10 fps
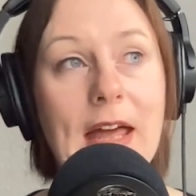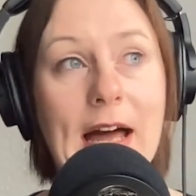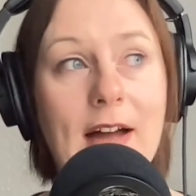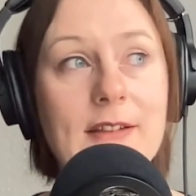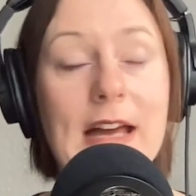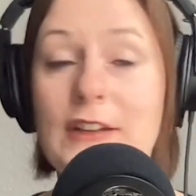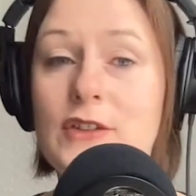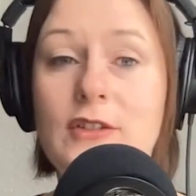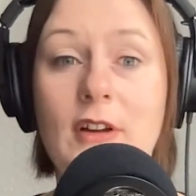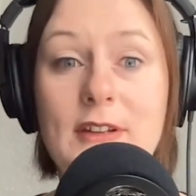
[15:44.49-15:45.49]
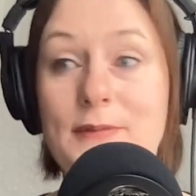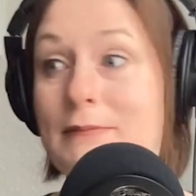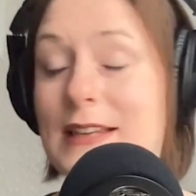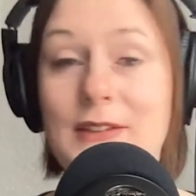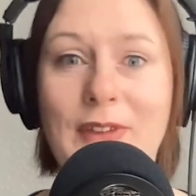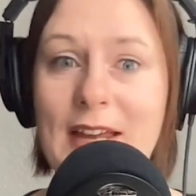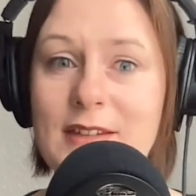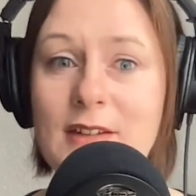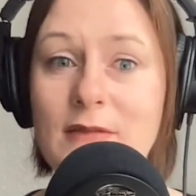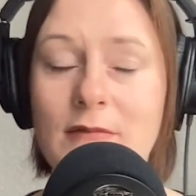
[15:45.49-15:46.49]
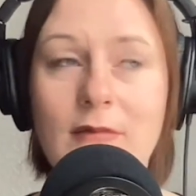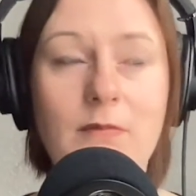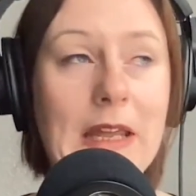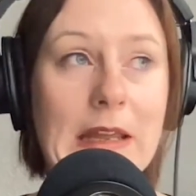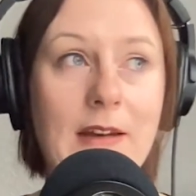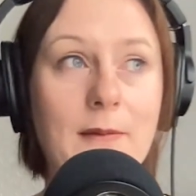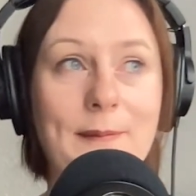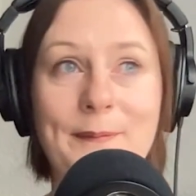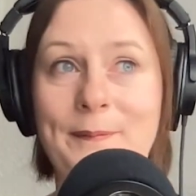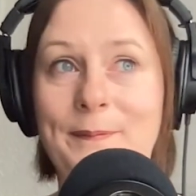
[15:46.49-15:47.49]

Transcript: and I just got this massive lesson in